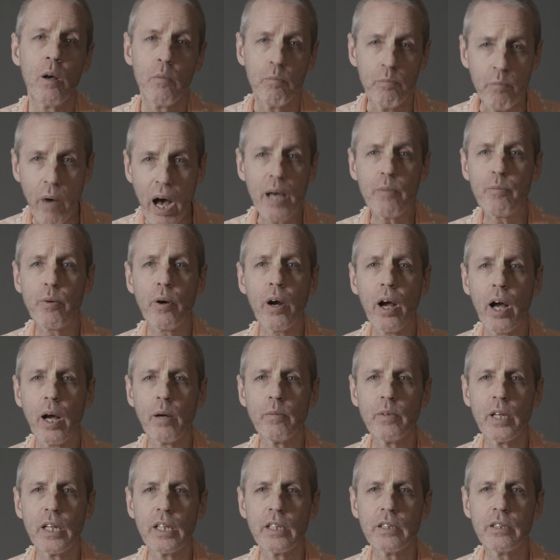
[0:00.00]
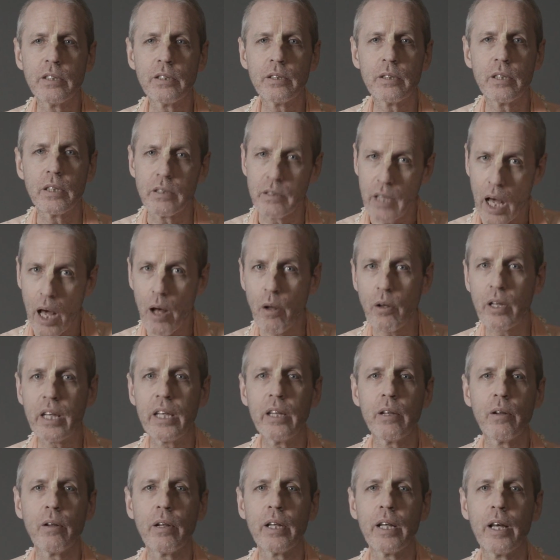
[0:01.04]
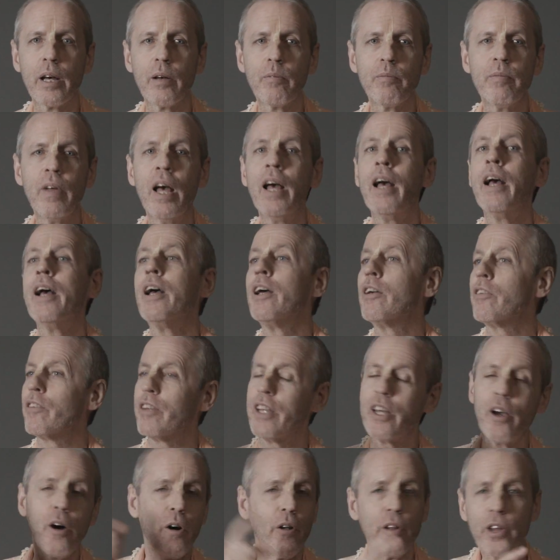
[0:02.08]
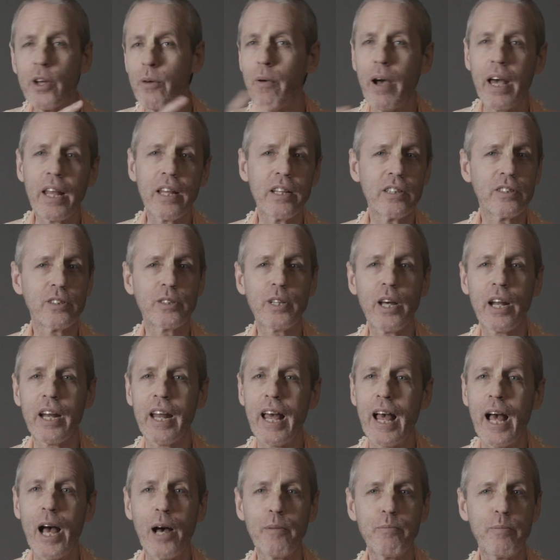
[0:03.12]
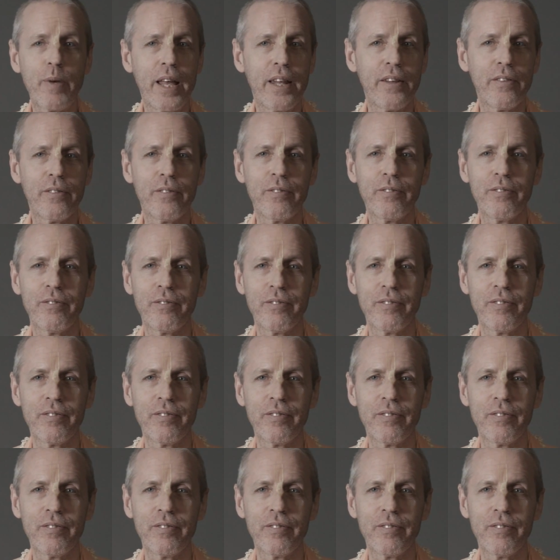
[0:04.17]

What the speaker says: My promise is I'll kill him. The only way this is going to happen,